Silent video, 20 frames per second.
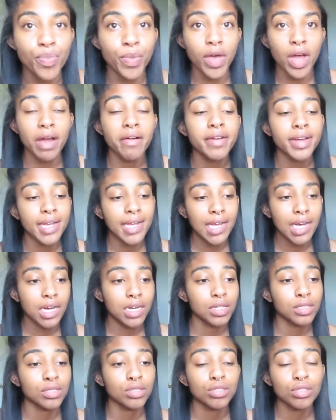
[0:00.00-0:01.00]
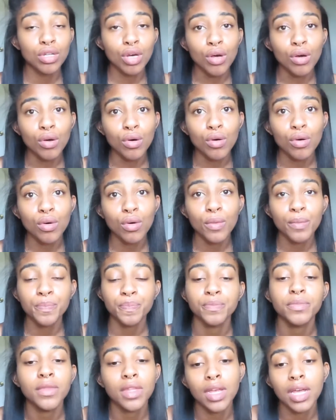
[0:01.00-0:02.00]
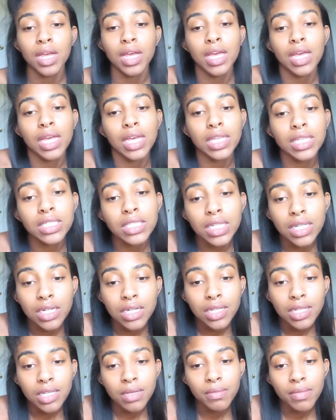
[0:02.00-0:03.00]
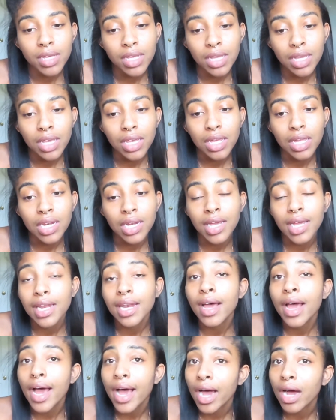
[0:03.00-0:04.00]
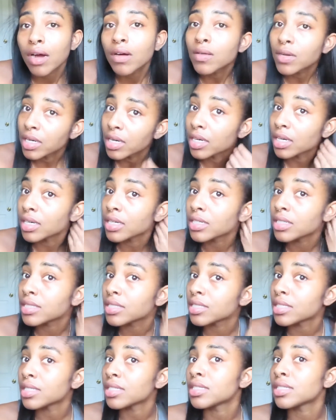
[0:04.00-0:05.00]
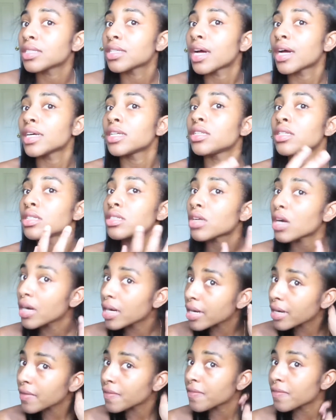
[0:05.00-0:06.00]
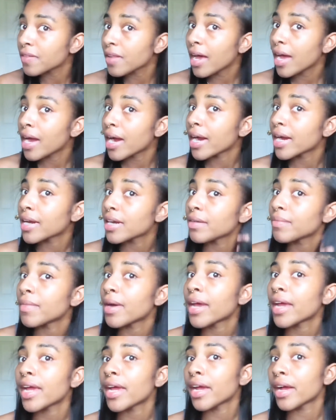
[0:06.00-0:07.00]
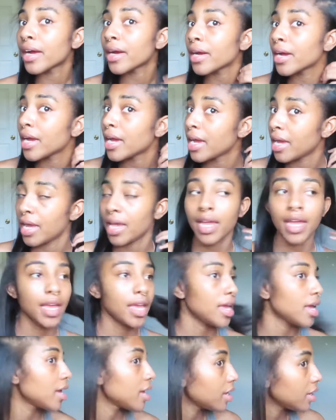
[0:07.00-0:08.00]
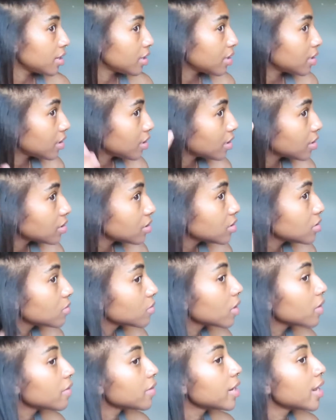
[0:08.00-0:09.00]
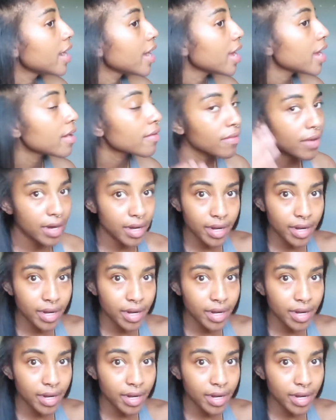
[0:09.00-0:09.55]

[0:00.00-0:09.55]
All right, y'all, so it's literally been an hour since I started flat ironing my hair and this is where we're at right